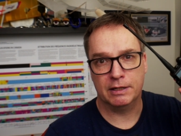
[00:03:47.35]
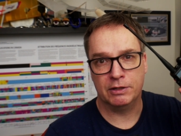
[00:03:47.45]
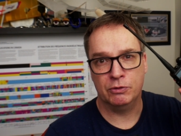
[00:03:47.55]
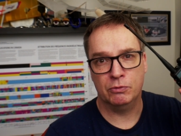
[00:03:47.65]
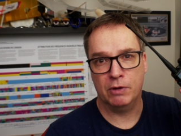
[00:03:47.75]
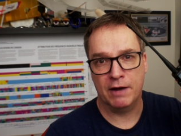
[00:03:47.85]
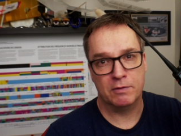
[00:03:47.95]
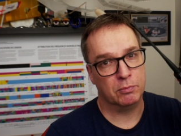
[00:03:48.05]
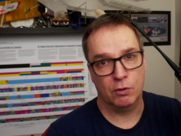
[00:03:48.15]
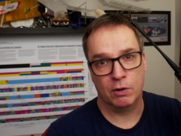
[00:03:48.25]
you have
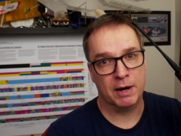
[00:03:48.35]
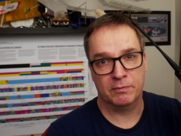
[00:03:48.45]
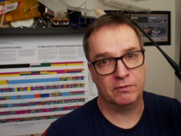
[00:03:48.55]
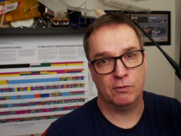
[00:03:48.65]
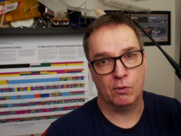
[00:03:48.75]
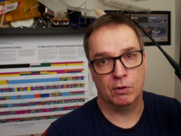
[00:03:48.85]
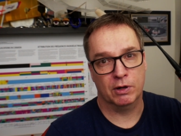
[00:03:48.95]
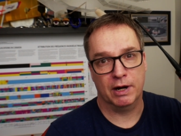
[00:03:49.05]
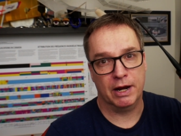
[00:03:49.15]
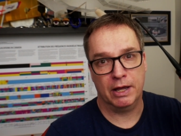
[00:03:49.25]
it programmed
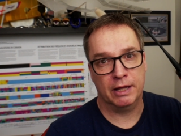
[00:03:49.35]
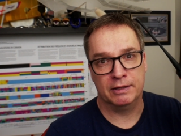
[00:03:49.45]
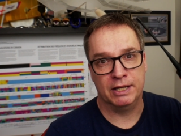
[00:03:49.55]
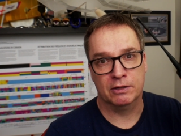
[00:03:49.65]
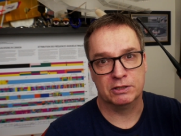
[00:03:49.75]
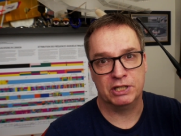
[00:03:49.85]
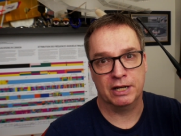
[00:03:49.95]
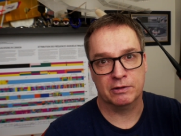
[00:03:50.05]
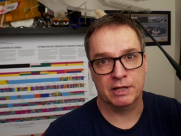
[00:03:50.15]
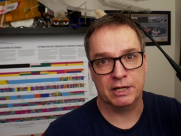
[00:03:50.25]
for a legal
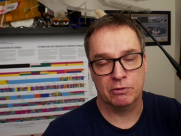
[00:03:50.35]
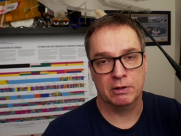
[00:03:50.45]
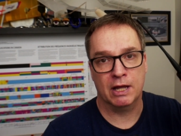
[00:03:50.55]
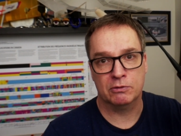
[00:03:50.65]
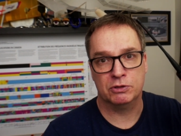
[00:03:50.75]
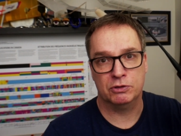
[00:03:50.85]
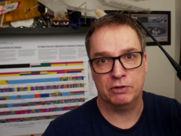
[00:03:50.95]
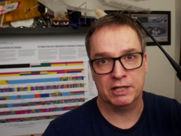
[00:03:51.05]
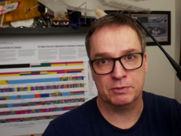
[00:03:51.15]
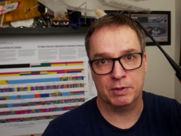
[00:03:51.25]
channel that you're allowed to
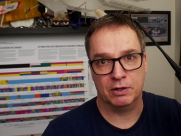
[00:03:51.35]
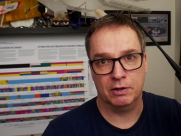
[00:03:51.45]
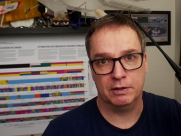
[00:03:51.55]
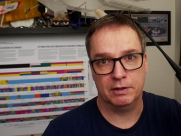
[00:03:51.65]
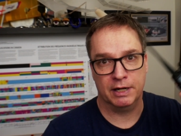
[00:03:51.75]
transmit on.